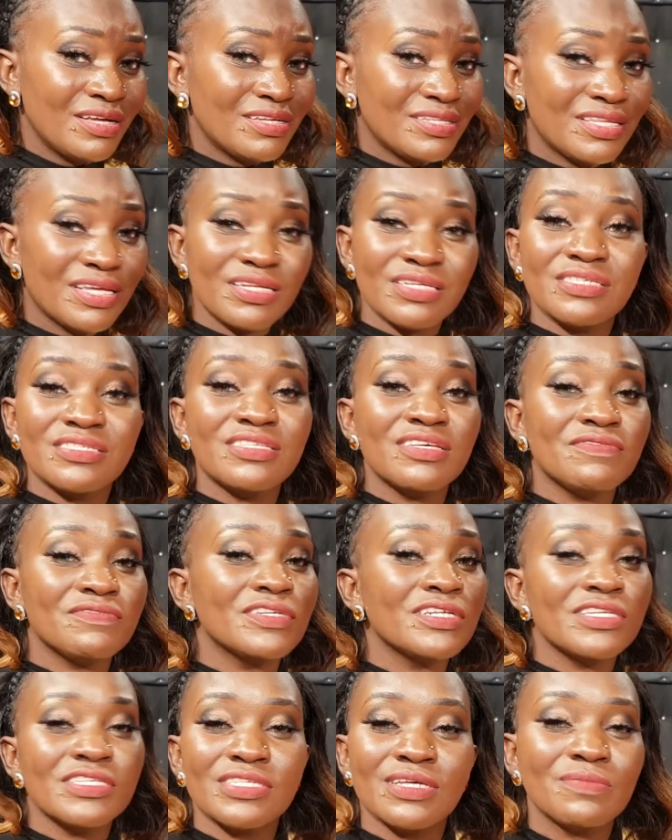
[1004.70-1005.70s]
that is
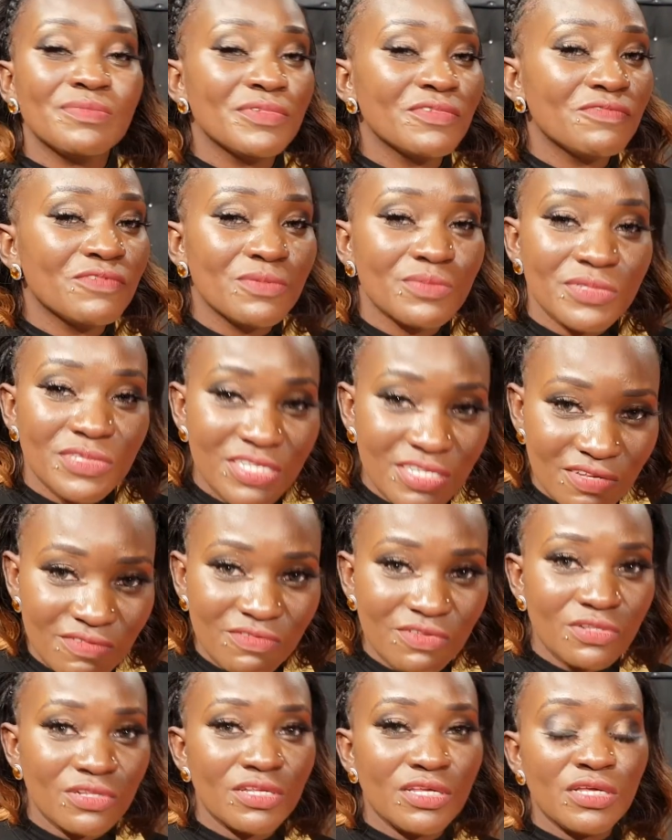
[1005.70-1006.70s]
definitely something from the
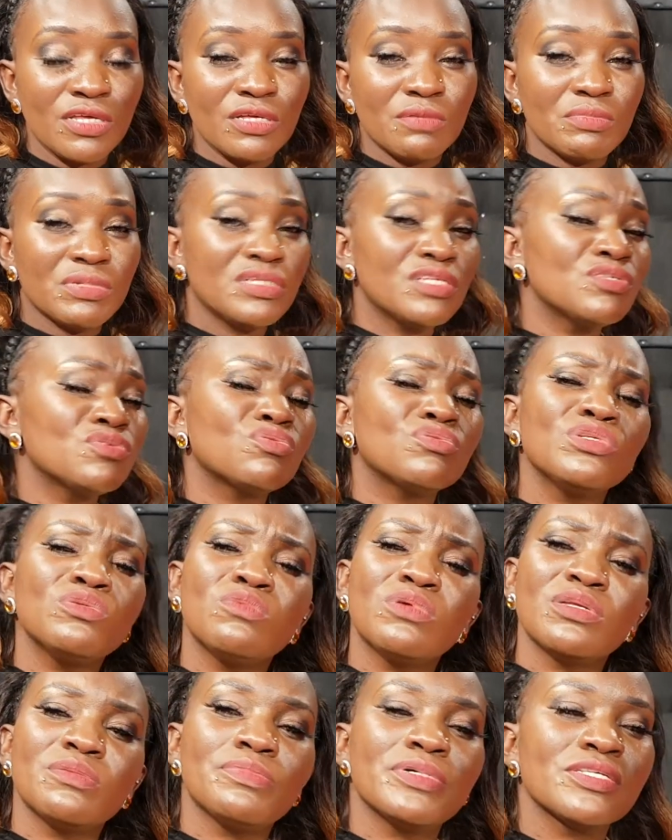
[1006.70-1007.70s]
devil. But there's only
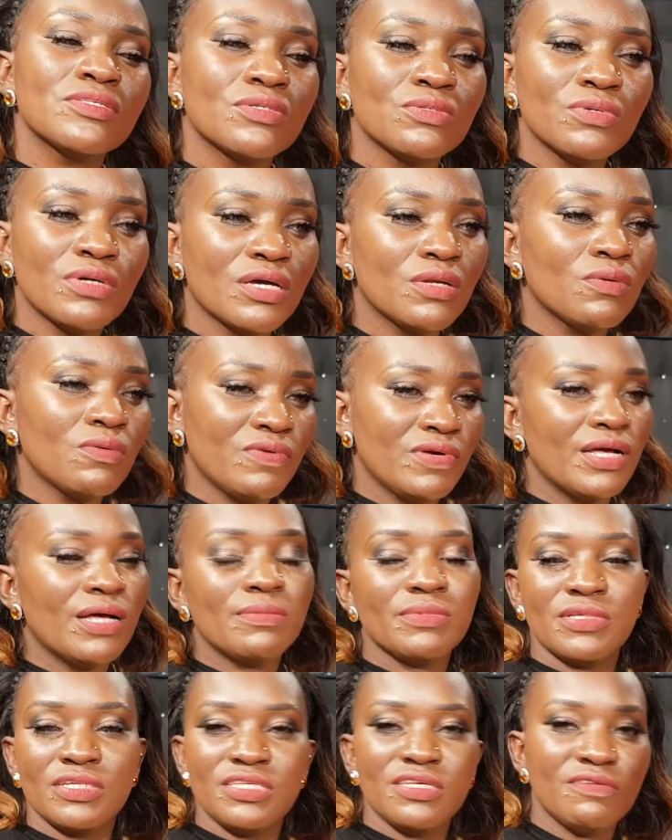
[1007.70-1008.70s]
one person who can overcome
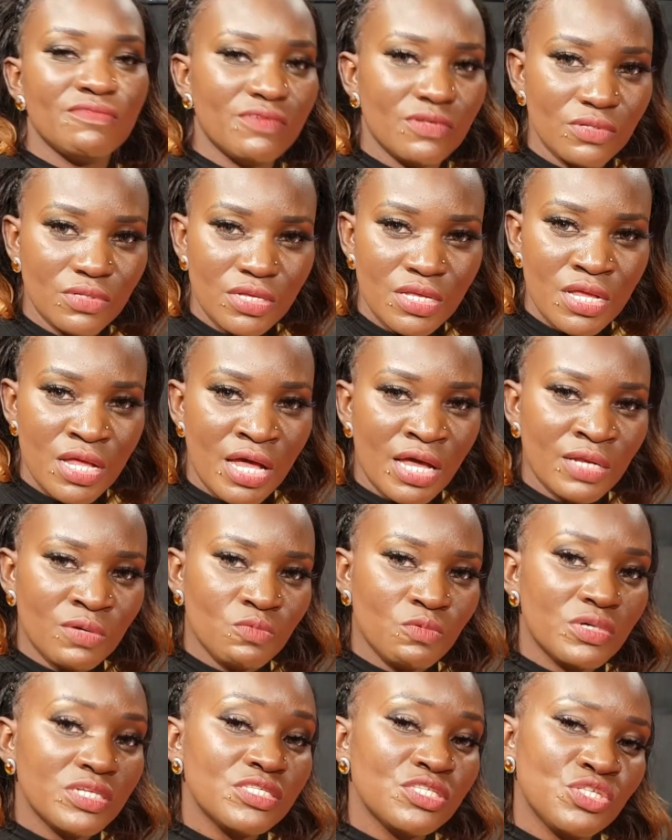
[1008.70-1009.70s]
the devil. And
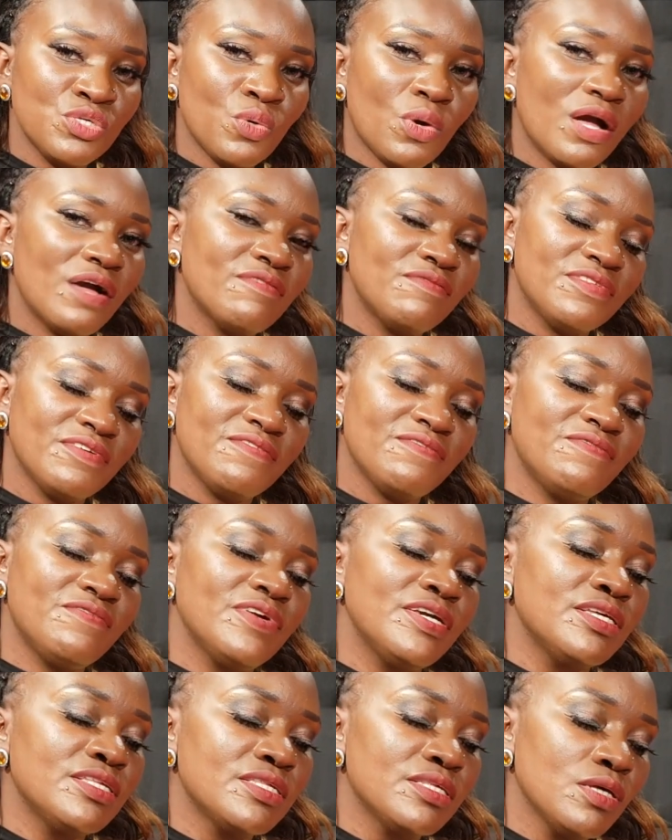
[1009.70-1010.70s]
once you have the
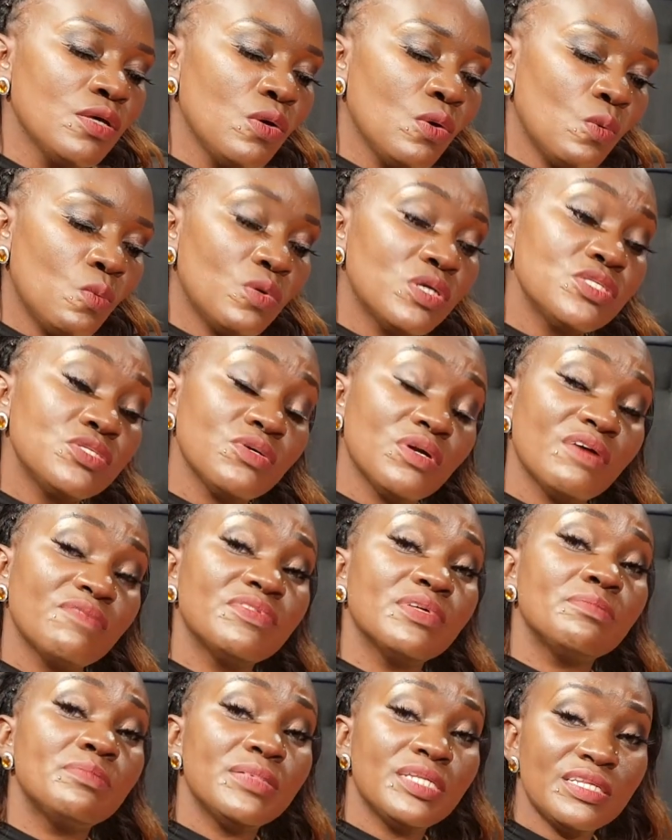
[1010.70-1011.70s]
faith, once you have
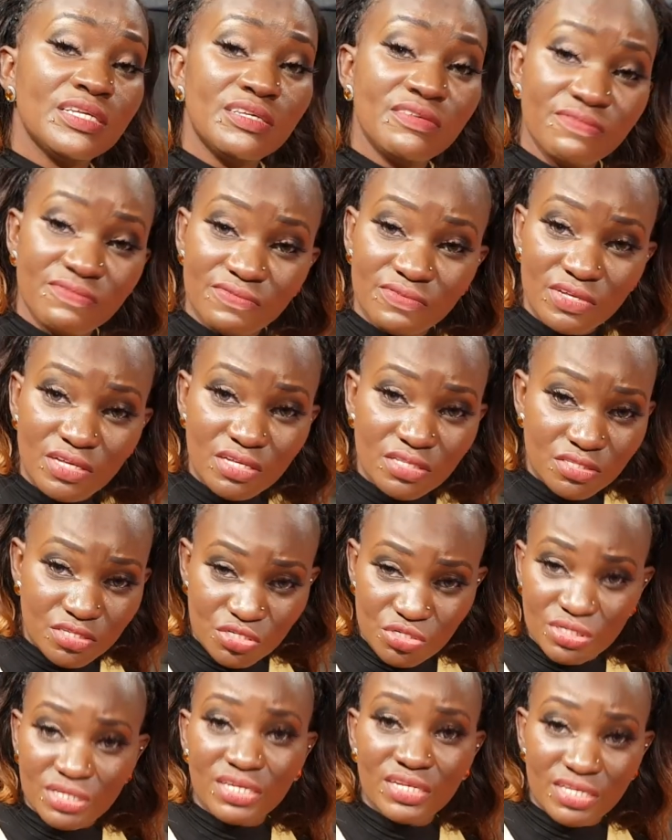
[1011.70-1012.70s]
the belief that
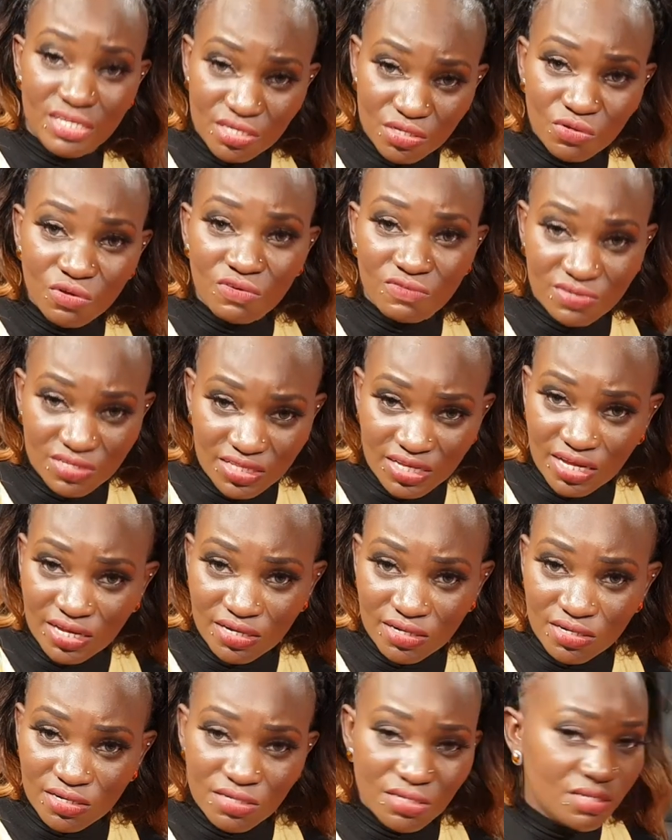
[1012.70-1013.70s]
you can get over that,
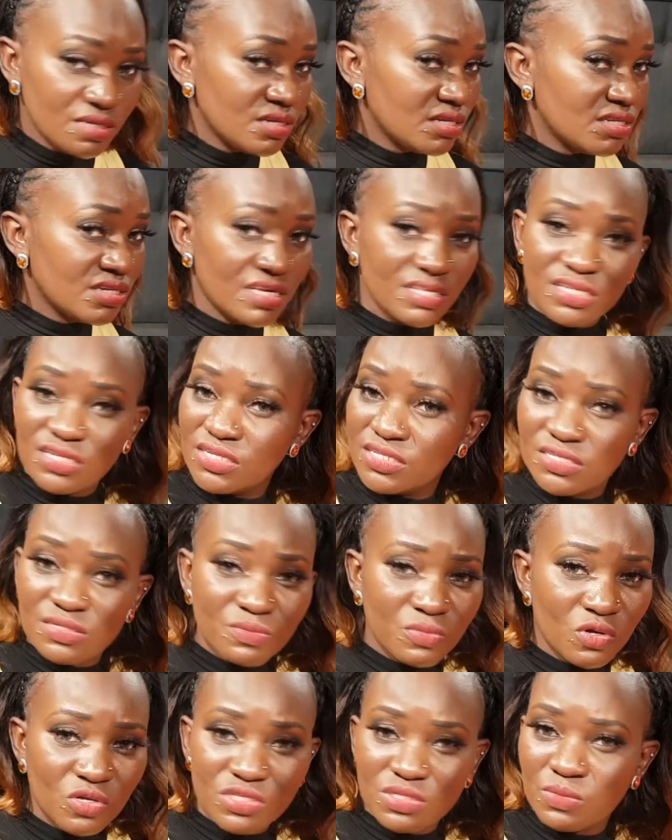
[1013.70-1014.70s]
nothing is
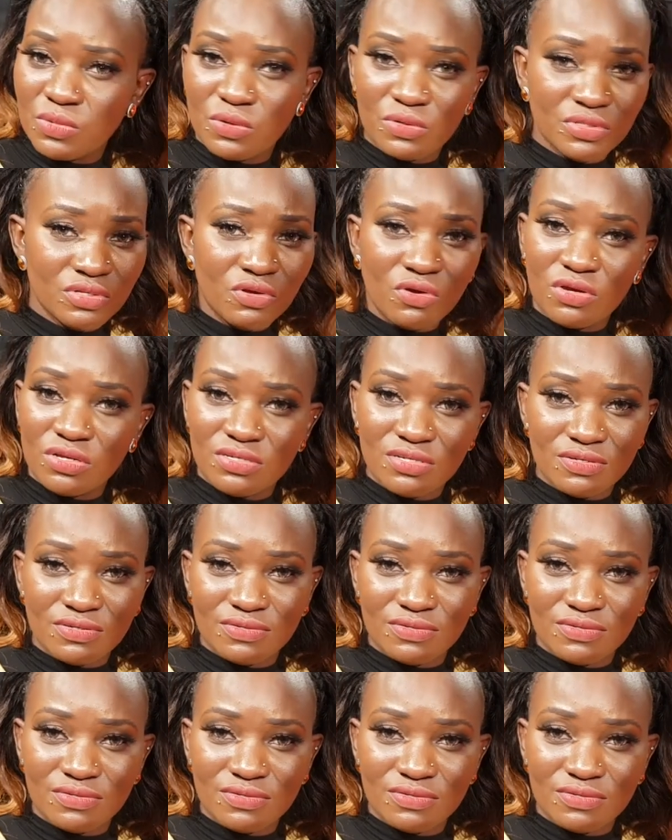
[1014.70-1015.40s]
impossible with God.